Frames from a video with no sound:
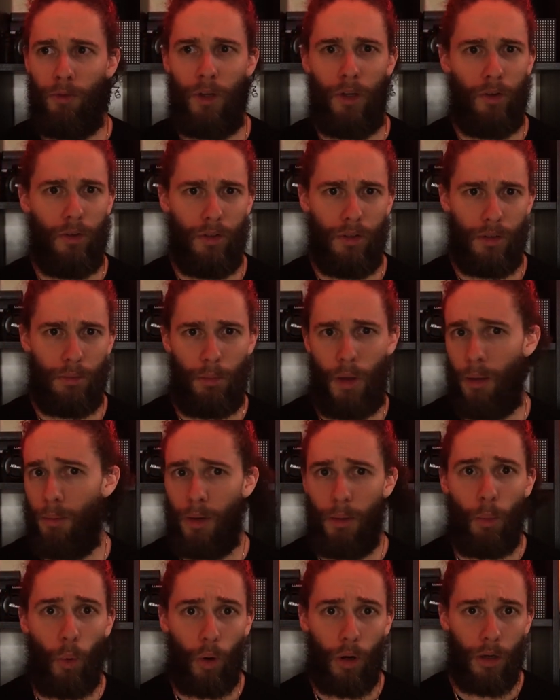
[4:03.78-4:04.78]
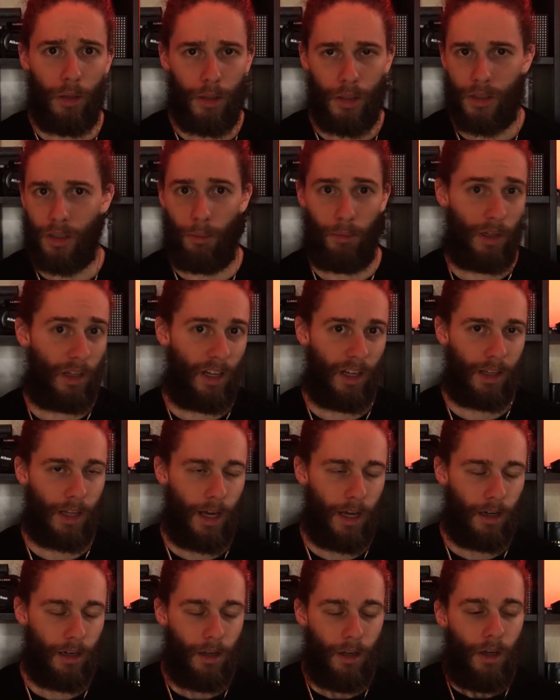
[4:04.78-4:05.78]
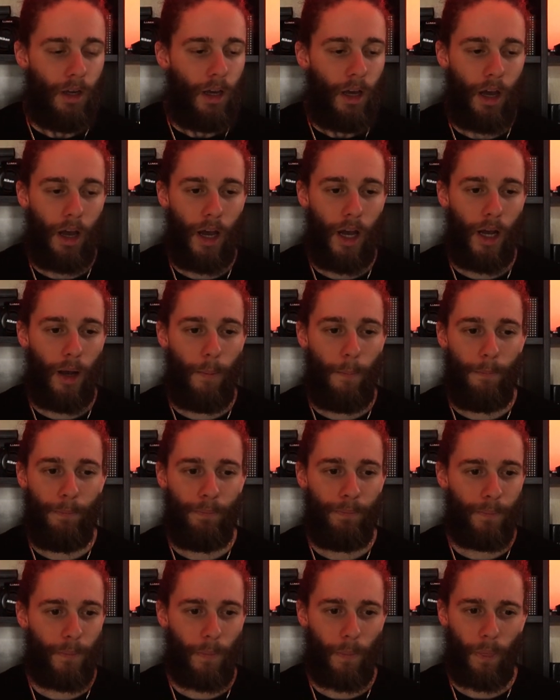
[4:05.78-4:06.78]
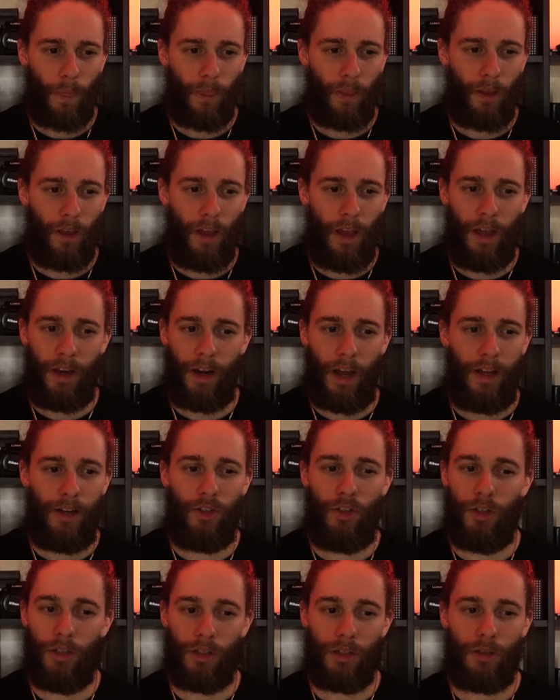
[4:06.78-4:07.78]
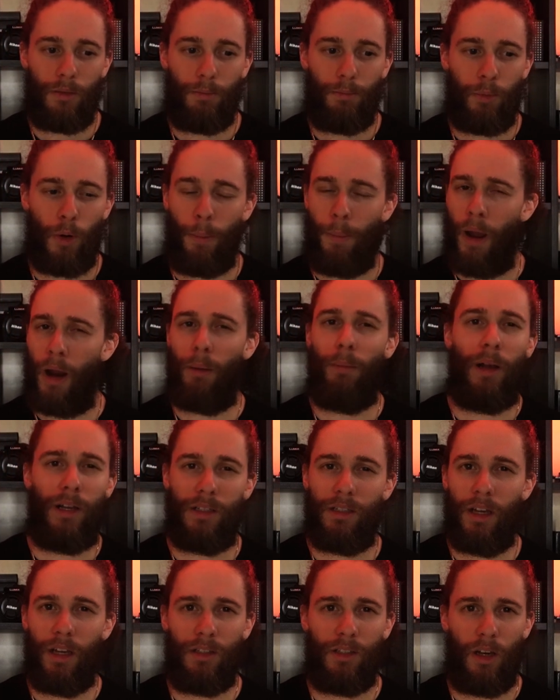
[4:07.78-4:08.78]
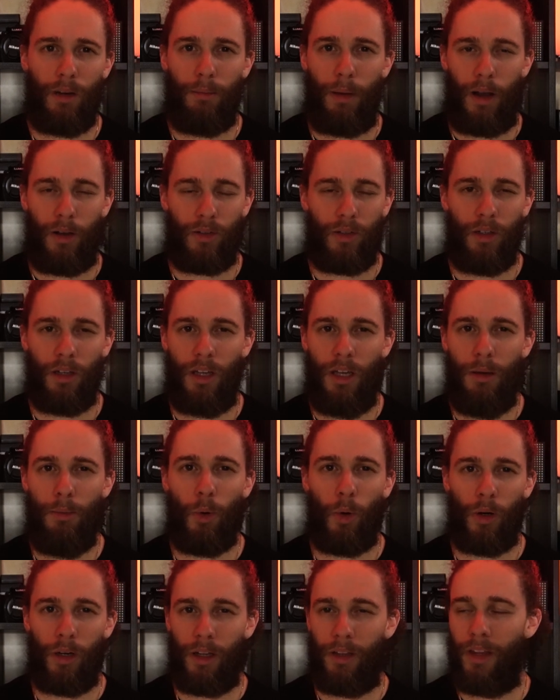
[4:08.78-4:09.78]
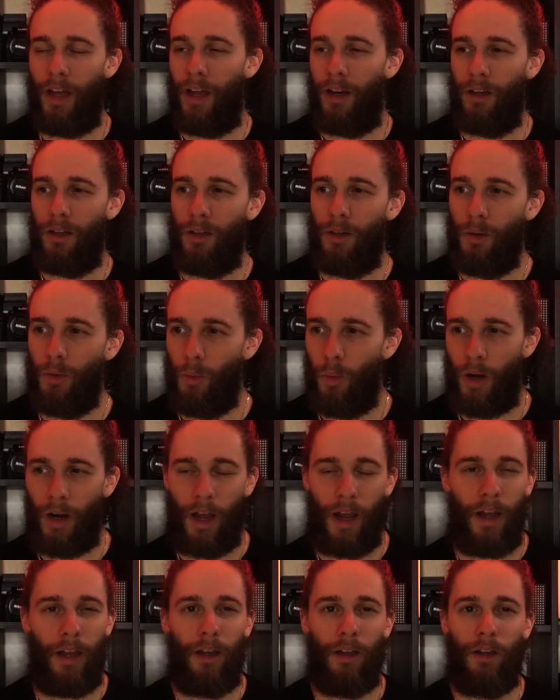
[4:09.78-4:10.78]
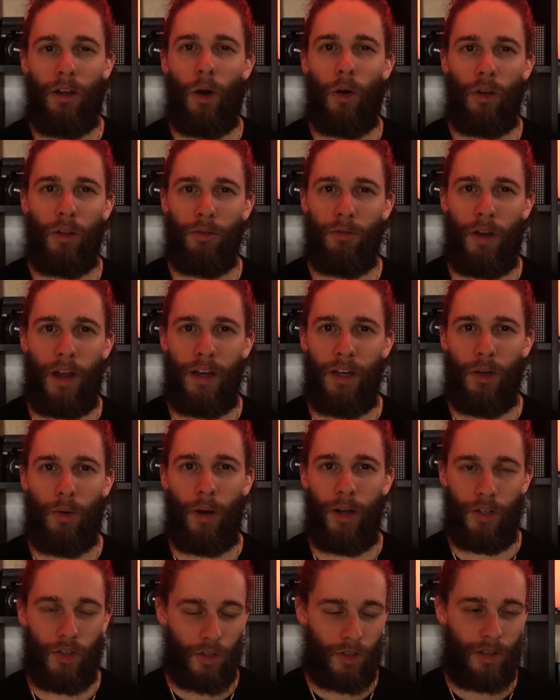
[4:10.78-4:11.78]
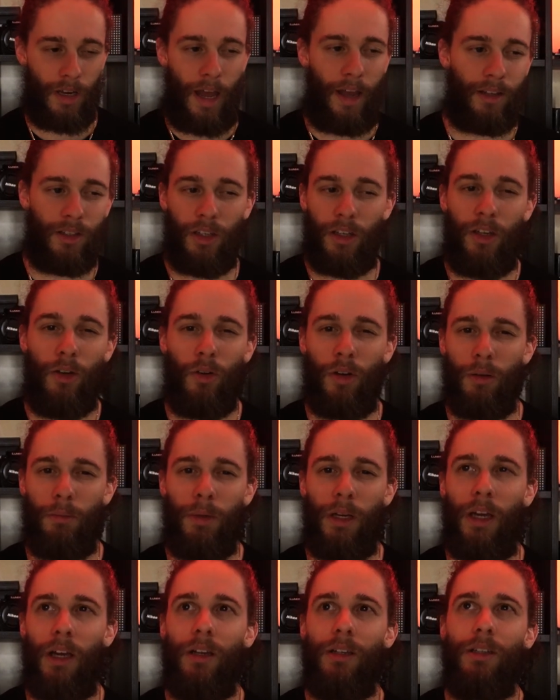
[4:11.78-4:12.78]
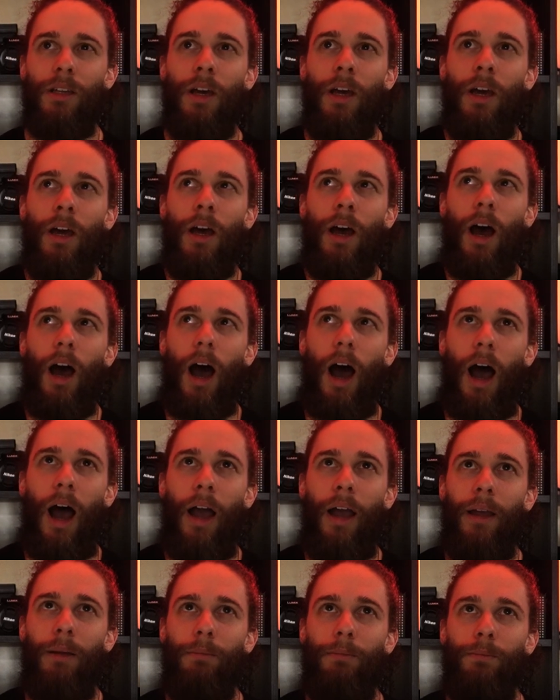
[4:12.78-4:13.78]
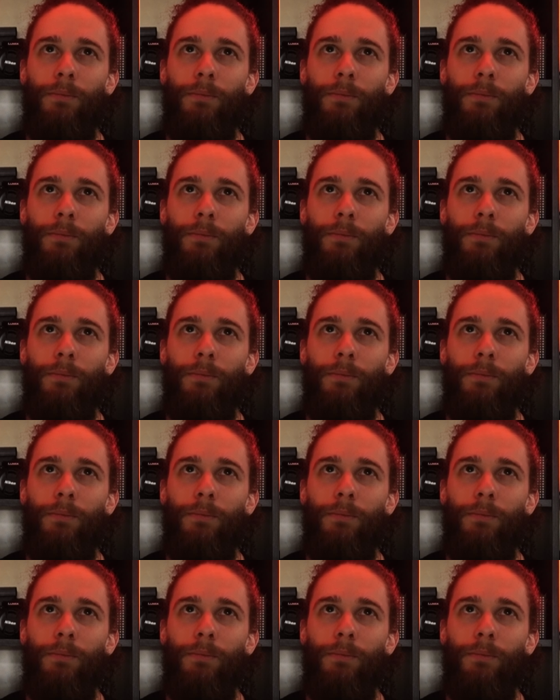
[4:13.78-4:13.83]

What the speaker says: years, maybe more, something like that. And I just prepare my sets on mouse and keyboard, and then when I go to the venue, I just execute it because I